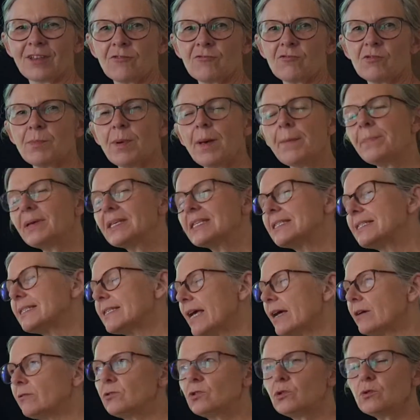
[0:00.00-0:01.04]
Remember,
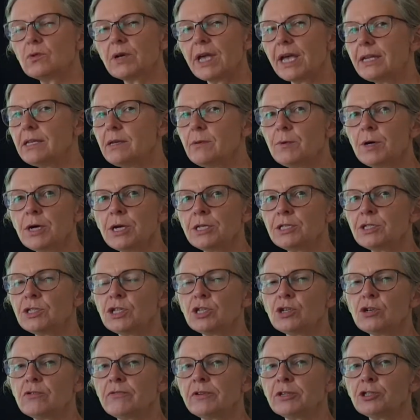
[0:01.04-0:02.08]
sound talk any words that
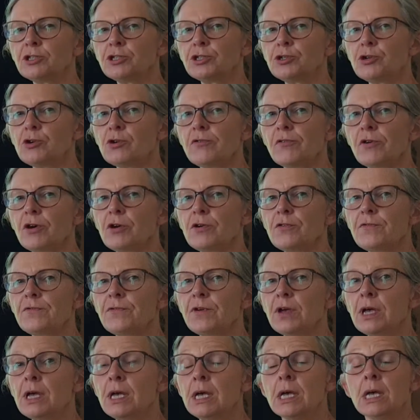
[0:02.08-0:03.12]
you're unsure
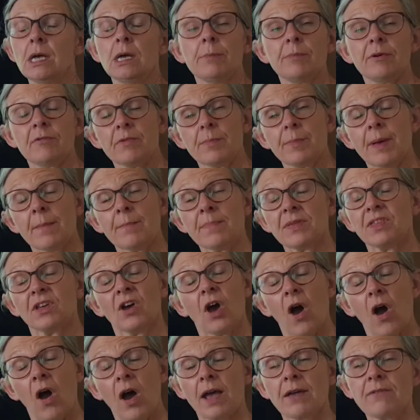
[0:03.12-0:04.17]
of. But remember, the
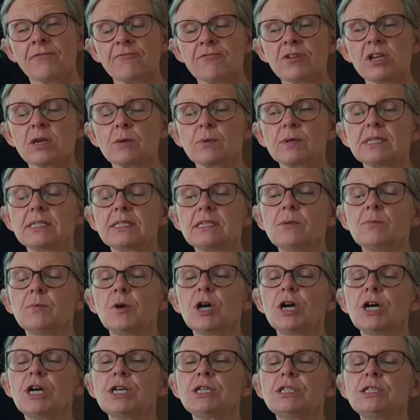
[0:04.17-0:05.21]
high frequency
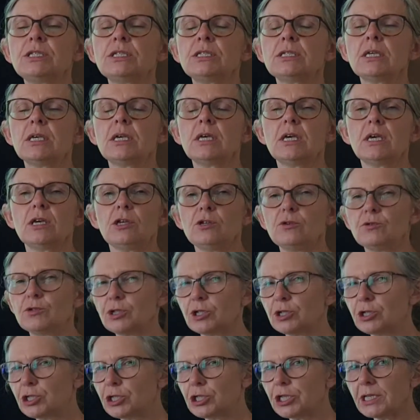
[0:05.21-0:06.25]
words, you
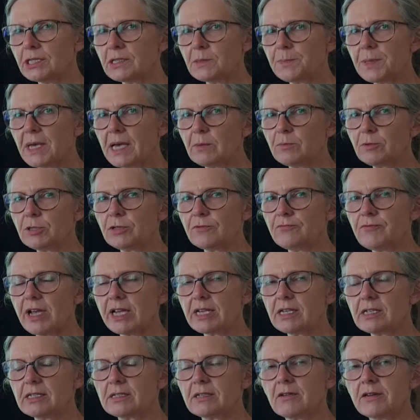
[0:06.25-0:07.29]
should just be able to
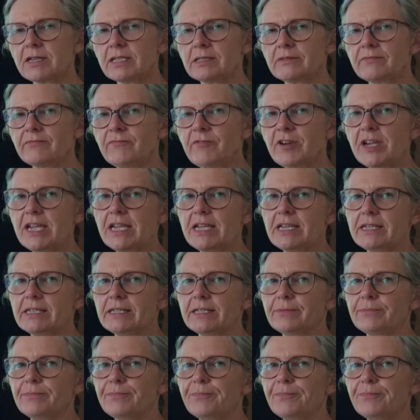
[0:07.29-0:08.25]
recognise and read.